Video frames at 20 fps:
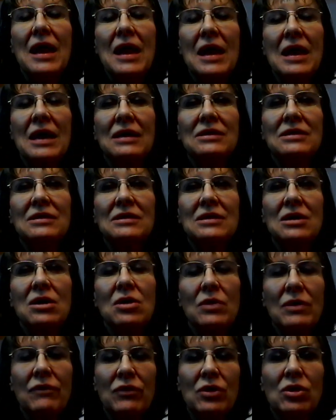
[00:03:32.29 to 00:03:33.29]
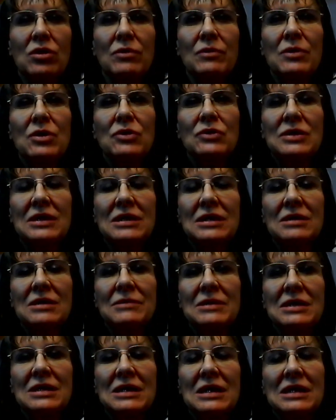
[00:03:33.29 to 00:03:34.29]
And so if your immune
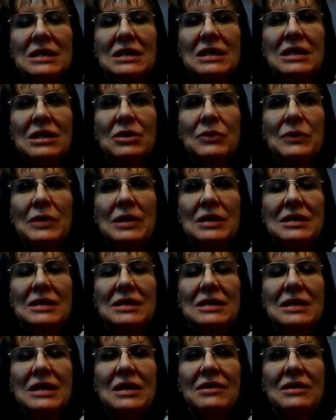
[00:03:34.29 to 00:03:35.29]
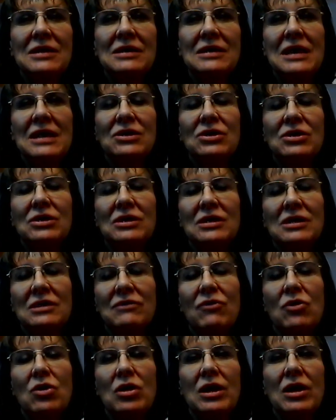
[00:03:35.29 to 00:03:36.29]
system is continuing to see these agents
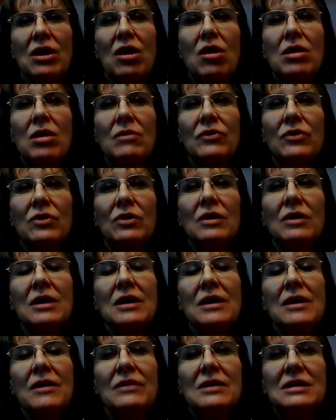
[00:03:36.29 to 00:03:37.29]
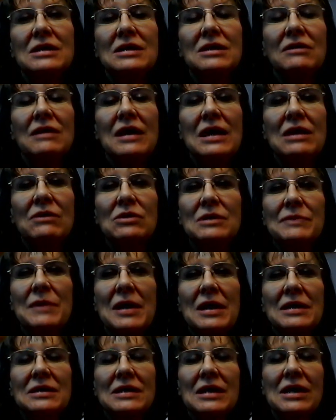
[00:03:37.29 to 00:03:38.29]
as foreign and harmful, this delayed
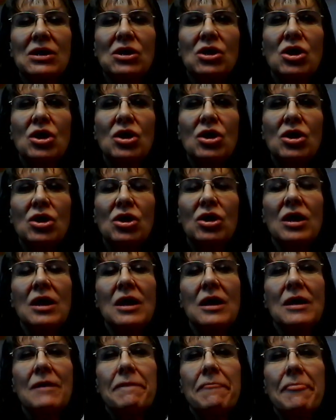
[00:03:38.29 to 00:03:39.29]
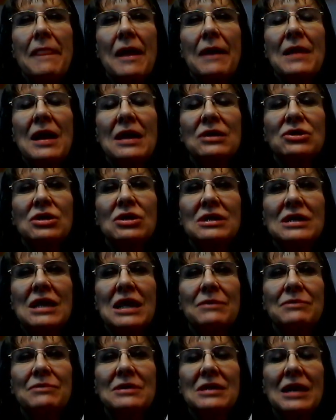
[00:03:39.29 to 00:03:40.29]
response can occur, and that just
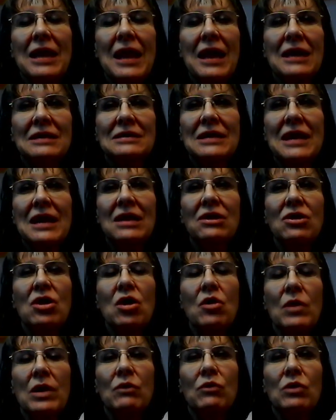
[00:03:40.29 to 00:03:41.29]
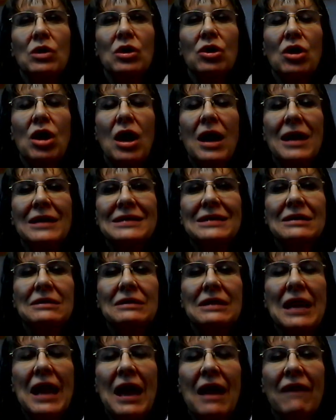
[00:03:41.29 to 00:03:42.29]
keeps the cascade going where you're
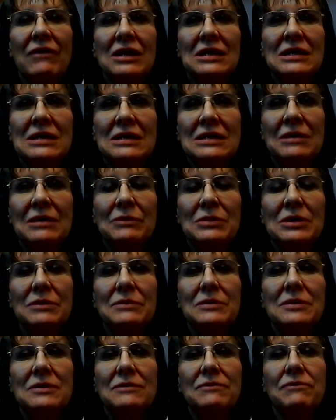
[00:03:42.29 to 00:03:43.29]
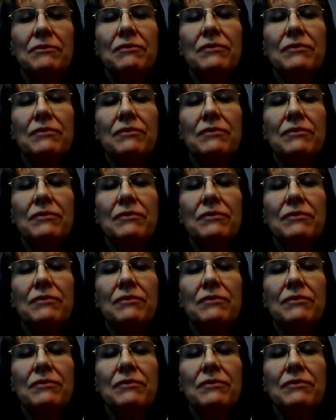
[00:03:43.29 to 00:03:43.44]
constantly having symptoms.